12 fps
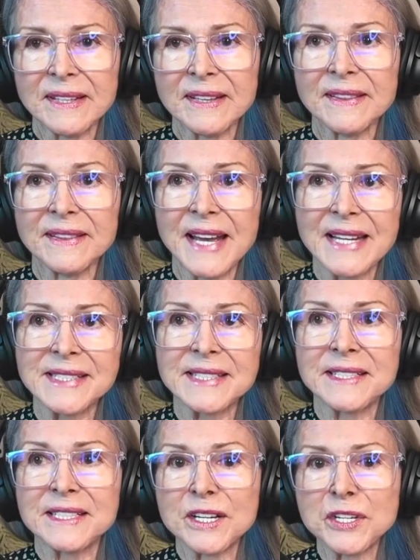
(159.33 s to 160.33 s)
That's
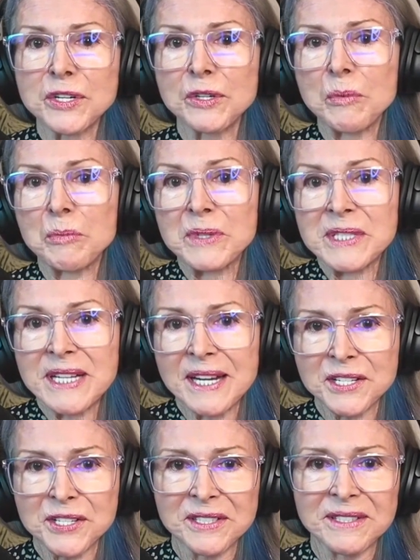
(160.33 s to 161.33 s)
additional
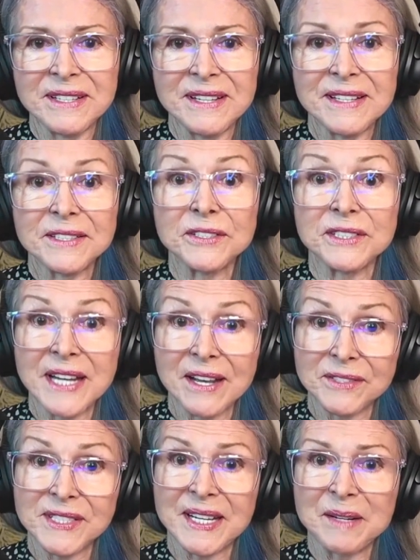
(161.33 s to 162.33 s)
protection to
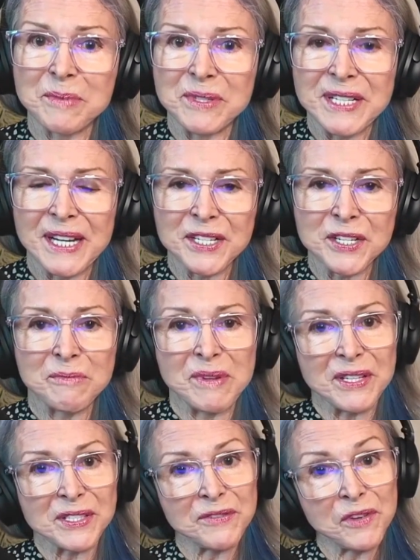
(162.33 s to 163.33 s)
downside protection,
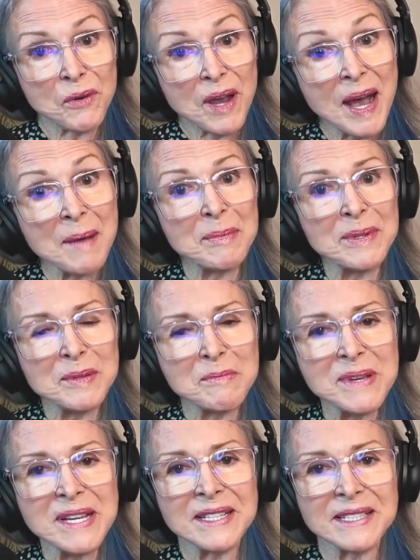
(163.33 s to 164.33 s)
because if you happen to
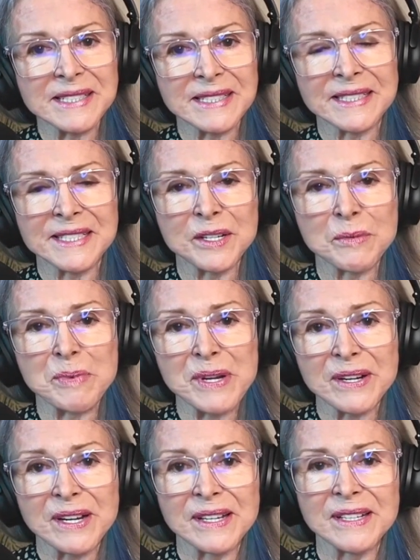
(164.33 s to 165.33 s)
be in a 6-year
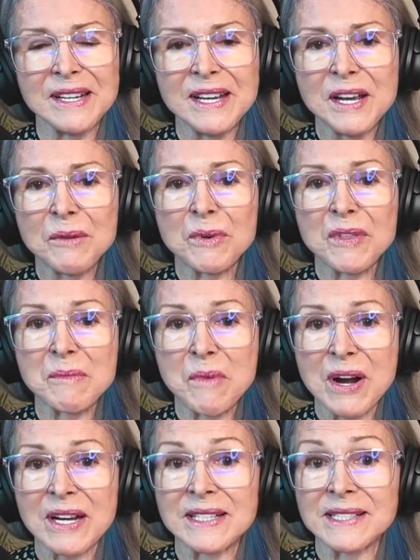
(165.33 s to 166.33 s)
period where the
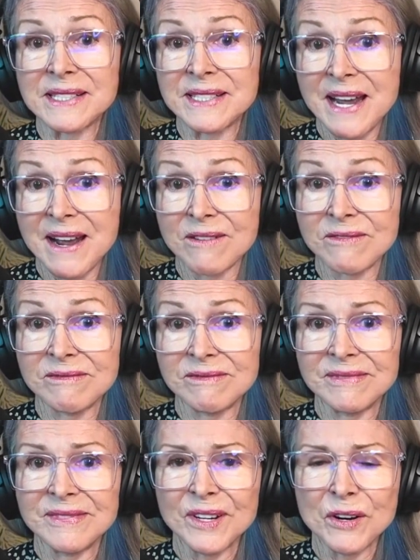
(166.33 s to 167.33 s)
market is down
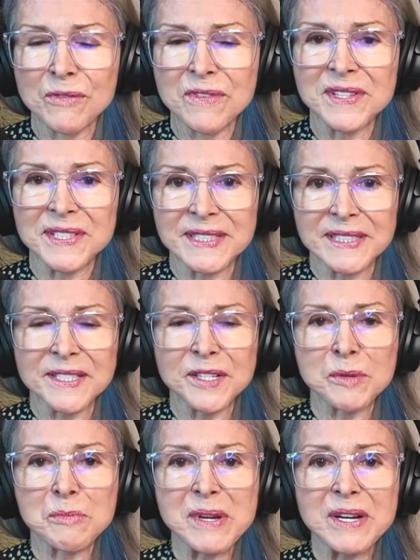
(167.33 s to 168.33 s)
over the
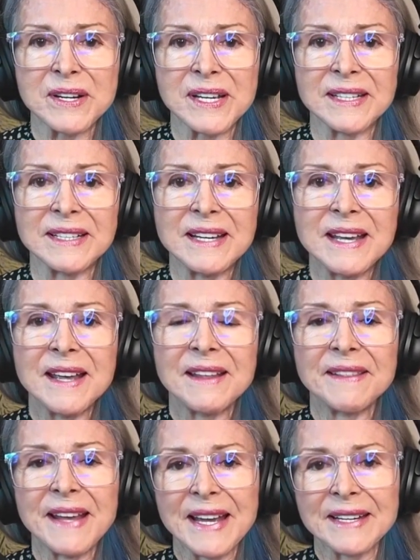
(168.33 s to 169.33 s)
6-year period,
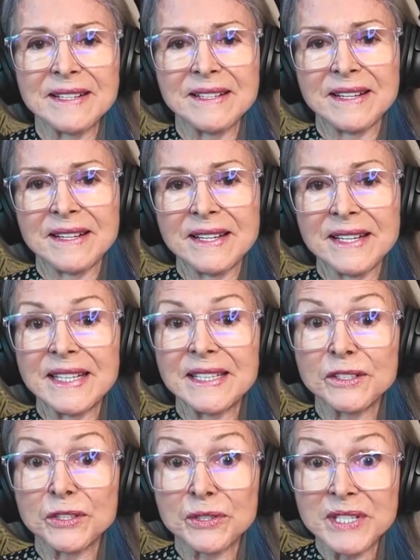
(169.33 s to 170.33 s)
that
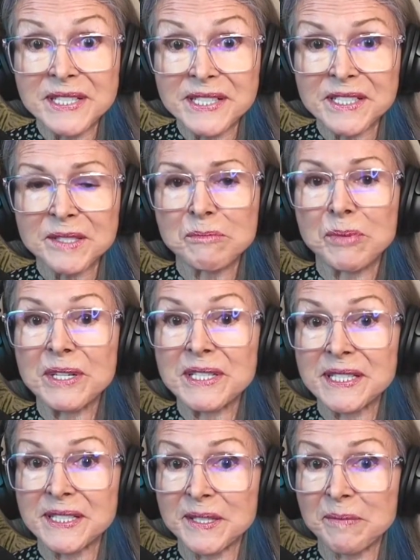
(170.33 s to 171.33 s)
increased
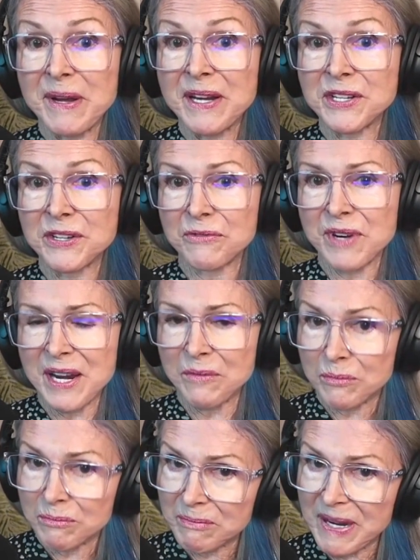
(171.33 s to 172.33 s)
participation rate
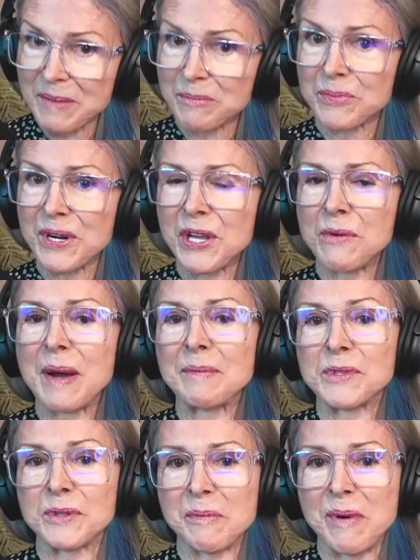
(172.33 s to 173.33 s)
might bring you up
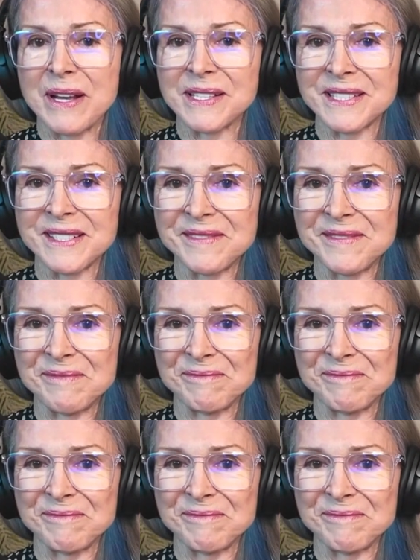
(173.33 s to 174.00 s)
to a positive.